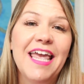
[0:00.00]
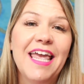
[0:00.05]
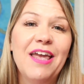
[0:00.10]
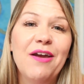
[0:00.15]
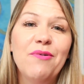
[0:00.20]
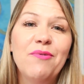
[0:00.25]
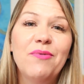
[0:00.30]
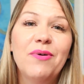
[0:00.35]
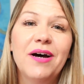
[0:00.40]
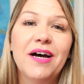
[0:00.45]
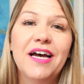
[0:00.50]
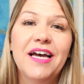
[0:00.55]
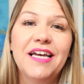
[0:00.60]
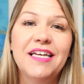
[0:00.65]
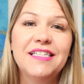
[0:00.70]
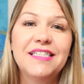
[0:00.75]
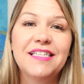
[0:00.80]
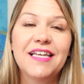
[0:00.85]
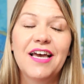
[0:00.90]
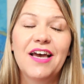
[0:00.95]
it
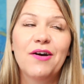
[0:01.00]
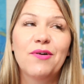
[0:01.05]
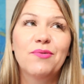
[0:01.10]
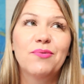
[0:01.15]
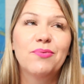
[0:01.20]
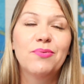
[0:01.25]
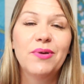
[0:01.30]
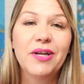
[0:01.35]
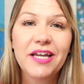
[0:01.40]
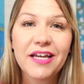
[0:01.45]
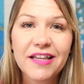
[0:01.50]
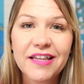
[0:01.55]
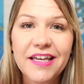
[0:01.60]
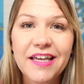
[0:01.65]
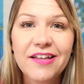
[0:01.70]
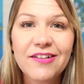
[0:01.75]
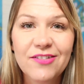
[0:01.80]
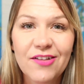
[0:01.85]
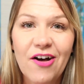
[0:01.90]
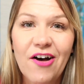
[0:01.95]
was
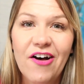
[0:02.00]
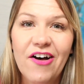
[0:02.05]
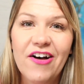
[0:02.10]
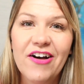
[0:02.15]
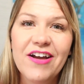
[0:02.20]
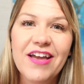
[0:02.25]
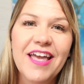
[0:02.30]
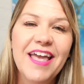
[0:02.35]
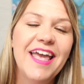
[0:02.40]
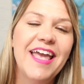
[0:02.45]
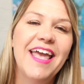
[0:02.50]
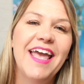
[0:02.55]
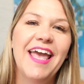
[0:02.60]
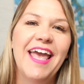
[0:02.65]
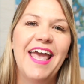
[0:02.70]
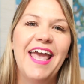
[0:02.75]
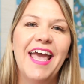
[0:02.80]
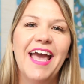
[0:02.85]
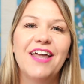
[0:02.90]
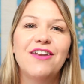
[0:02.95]
really long
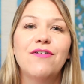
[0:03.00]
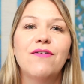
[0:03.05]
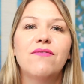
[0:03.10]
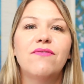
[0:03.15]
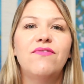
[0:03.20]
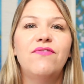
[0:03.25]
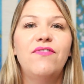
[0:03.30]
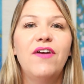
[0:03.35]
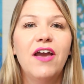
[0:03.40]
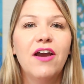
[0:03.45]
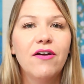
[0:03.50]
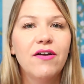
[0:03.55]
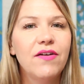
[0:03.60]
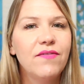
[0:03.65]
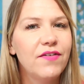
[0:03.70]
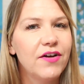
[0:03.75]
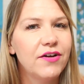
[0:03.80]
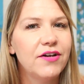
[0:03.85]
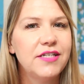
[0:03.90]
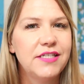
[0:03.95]
and very,
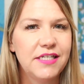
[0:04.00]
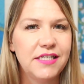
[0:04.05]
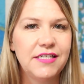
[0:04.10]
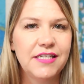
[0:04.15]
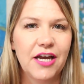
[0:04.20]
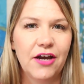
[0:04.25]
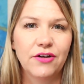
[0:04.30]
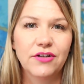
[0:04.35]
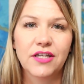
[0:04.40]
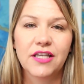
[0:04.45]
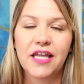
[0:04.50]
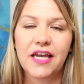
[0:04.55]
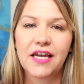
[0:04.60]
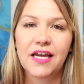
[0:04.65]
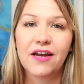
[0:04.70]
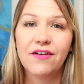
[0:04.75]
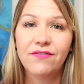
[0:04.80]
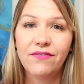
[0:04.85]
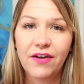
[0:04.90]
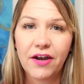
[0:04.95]
very detailed,
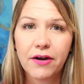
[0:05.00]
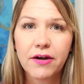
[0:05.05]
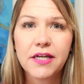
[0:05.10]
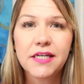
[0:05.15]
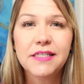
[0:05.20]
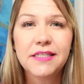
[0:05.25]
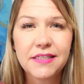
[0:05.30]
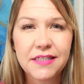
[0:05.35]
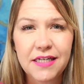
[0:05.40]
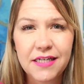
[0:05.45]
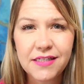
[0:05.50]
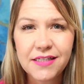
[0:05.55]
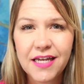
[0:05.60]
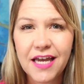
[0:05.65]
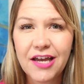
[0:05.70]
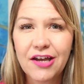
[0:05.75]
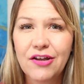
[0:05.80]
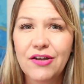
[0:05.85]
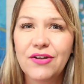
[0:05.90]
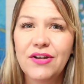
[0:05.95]
like a very
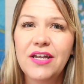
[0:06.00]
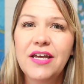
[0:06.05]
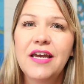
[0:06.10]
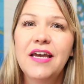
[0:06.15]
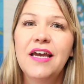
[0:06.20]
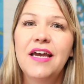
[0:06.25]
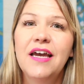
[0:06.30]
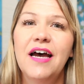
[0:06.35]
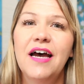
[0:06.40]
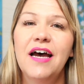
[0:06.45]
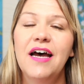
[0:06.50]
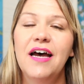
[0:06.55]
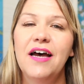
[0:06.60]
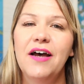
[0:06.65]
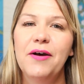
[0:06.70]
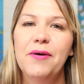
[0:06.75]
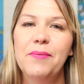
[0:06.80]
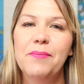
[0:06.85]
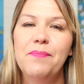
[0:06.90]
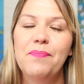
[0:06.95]
detailed
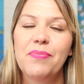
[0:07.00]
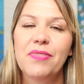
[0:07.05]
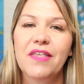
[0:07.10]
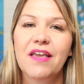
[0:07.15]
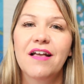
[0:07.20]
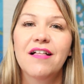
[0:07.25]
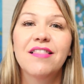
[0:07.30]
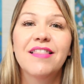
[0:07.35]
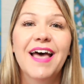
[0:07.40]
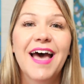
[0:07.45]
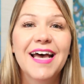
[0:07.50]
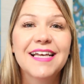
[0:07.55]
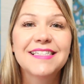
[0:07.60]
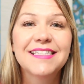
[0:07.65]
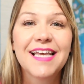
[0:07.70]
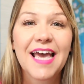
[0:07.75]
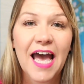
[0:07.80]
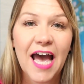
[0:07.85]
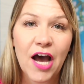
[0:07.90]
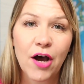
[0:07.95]
um,
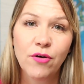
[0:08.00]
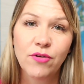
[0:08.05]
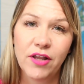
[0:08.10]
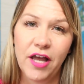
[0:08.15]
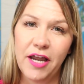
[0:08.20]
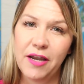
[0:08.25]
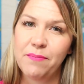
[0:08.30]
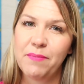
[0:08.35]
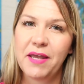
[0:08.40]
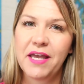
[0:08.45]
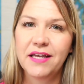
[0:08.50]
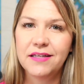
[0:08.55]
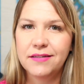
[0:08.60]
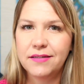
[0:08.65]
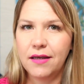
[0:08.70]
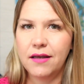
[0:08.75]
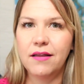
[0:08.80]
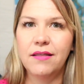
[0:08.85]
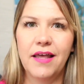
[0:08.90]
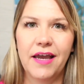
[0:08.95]
class outline,
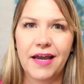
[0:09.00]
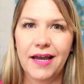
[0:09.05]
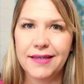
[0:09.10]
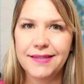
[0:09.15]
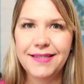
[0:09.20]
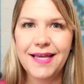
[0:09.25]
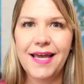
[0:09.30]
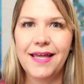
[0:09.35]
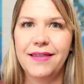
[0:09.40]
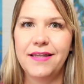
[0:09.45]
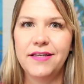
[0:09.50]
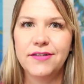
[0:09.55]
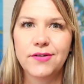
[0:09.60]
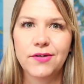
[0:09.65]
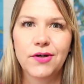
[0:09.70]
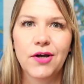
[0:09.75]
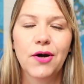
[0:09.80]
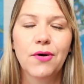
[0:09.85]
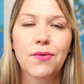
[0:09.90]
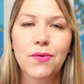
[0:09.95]
because like I said, these
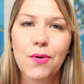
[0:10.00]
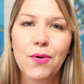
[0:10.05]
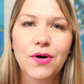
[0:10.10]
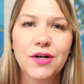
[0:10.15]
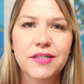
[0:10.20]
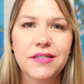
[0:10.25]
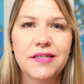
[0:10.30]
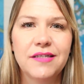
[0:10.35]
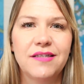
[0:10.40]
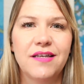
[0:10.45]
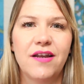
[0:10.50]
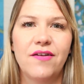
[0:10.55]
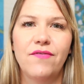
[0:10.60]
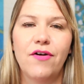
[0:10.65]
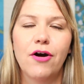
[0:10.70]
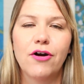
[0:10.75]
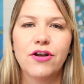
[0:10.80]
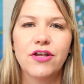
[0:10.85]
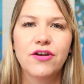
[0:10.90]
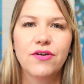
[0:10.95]
are co courses that I've
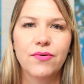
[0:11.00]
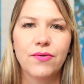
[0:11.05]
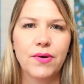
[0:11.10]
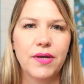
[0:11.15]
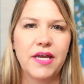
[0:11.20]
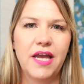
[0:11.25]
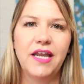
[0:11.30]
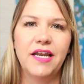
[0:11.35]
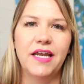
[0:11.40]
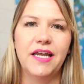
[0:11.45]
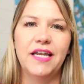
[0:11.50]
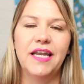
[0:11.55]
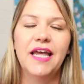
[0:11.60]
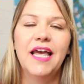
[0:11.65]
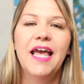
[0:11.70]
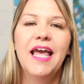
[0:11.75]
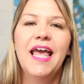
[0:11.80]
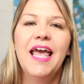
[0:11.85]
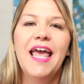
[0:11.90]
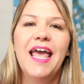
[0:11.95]
already created,
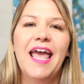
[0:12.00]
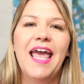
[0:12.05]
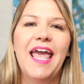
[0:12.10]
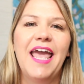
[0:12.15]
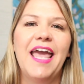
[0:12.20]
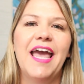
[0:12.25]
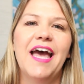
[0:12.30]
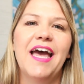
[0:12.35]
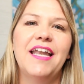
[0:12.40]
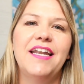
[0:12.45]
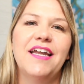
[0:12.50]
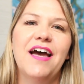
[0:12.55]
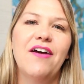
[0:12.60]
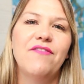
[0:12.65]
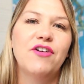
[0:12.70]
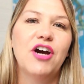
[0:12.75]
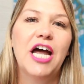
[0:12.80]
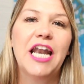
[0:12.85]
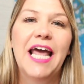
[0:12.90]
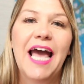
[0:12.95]
and
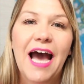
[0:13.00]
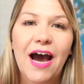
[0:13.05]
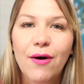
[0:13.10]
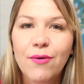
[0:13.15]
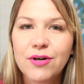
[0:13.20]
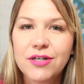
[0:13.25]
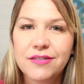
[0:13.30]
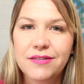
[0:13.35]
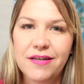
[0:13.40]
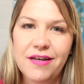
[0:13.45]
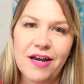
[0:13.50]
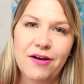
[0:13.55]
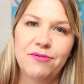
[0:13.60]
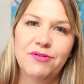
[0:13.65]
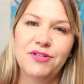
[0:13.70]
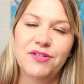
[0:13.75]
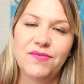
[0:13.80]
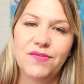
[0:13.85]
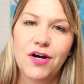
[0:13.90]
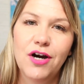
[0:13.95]
I've got hours and
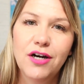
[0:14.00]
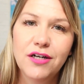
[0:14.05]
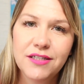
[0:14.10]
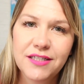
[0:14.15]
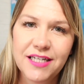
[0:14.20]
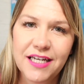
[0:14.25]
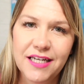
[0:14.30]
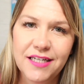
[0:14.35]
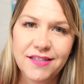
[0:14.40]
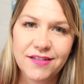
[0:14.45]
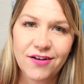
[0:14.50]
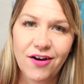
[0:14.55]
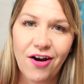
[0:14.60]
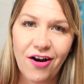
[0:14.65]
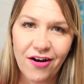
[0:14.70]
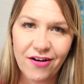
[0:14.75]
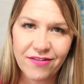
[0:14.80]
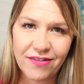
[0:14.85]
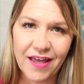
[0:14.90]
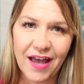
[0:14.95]
hours of content
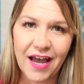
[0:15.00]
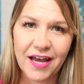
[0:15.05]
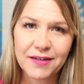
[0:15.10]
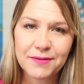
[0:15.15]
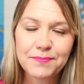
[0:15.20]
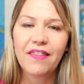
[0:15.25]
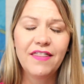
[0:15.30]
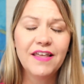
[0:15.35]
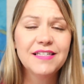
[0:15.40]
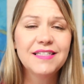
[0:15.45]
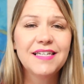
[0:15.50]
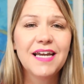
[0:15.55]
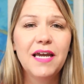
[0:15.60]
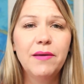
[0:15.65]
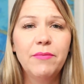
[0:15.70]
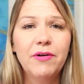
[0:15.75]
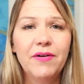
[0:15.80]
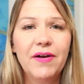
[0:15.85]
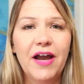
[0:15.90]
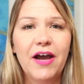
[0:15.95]
on that. This
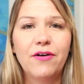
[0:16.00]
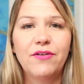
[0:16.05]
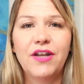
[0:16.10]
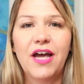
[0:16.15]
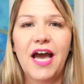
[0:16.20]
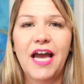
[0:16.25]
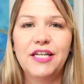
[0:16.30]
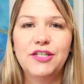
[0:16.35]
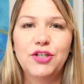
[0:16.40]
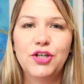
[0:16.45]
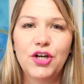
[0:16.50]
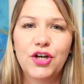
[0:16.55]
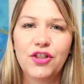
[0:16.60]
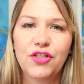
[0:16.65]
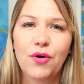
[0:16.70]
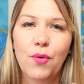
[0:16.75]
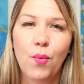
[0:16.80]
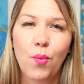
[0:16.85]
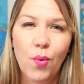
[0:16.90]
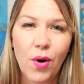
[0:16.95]
time around, I took
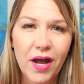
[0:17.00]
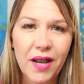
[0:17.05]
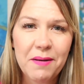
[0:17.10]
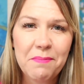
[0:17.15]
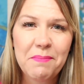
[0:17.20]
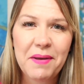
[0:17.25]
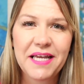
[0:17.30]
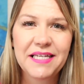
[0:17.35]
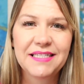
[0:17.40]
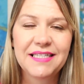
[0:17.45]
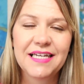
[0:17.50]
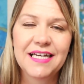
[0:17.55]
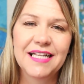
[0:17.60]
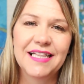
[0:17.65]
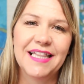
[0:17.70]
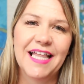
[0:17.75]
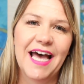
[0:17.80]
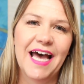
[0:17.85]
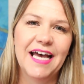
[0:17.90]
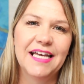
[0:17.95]
the one basic
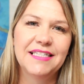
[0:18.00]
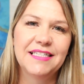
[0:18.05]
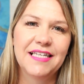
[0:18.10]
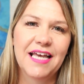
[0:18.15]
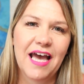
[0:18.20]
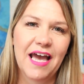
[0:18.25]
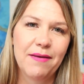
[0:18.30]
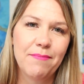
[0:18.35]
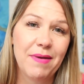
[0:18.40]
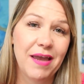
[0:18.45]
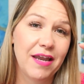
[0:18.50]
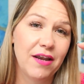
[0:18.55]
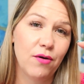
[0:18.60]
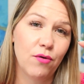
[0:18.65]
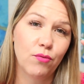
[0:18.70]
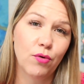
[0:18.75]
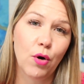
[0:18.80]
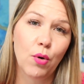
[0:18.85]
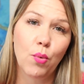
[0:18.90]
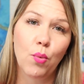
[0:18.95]
class, I made
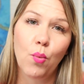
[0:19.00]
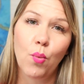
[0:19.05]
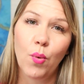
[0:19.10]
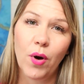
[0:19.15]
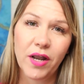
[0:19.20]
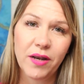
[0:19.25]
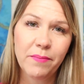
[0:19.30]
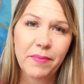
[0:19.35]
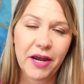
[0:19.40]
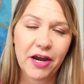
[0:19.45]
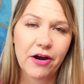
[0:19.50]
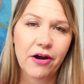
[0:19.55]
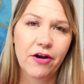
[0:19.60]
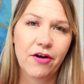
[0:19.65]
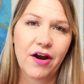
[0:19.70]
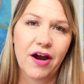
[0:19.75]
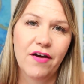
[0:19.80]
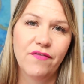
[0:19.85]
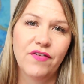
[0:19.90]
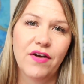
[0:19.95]
wrote one
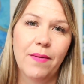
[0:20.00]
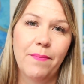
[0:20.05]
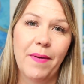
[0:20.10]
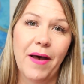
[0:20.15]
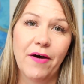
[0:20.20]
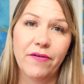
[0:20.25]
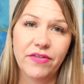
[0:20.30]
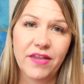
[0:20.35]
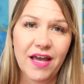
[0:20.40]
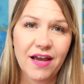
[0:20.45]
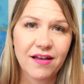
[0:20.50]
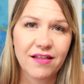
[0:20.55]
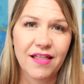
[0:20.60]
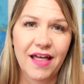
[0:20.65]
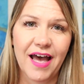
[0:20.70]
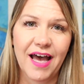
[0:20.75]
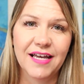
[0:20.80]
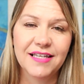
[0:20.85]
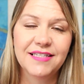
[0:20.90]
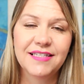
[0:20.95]
paragraph about that
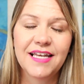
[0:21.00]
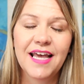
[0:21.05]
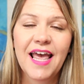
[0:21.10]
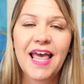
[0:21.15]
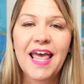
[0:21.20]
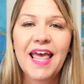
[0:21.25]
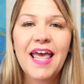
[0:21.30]
class,